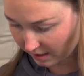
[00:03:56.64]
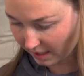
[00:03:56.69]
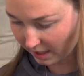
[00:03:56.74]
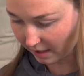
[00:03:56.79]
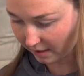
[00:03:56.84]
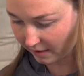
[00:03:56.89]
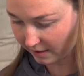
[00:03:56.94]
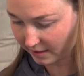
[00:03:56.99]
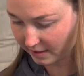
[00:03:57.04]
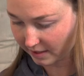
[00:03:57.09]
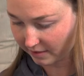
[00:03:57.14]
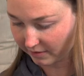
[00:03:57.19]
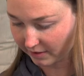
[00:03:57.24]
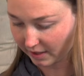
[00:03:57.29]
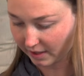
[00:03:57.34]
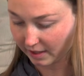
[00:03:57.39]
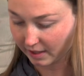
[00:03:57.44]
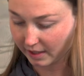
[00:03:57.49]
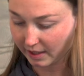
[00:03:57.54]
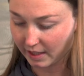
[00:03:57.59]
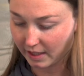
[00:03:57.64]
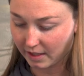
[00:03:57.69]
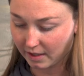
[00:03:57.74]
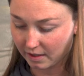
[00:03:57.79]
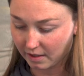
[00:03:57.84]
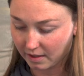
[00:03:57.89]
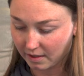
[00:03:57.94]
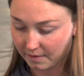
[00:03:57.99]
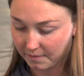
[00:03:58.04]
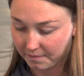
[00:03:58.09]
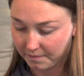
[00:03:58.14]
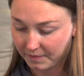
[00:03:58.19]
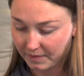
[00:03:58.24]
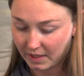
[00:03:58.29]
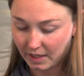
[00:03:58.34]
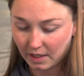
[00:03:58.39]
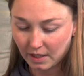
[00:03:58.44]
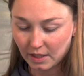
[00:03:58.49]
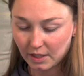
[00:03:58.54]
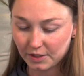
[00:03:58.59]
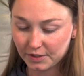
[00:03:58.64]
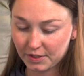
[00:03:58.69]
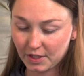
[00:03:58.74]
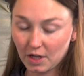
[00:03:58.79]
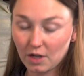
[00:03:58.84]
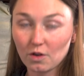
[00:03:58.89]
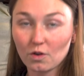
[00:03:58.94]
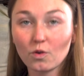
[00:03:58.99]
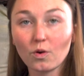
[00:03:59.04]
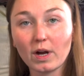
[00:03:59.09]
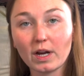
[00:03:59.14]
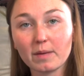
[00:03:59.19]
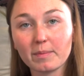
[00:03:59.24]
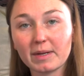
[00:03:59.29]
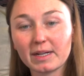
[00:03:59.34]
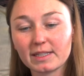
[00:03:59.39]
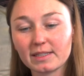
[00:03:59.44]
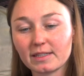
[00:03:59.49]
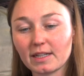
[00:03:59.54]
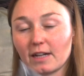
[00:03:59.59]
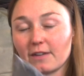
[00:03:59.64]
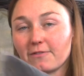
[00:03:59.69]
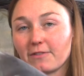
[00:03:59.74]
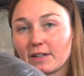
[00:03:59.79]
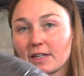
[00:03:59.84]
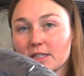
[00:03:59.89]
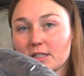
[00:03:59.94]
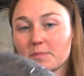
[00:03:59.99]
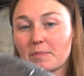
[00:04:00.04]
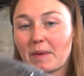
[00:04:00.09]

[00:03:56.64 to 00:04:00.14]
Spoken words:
Yeah, that's everything in here. So quite a bit of stuff, and it's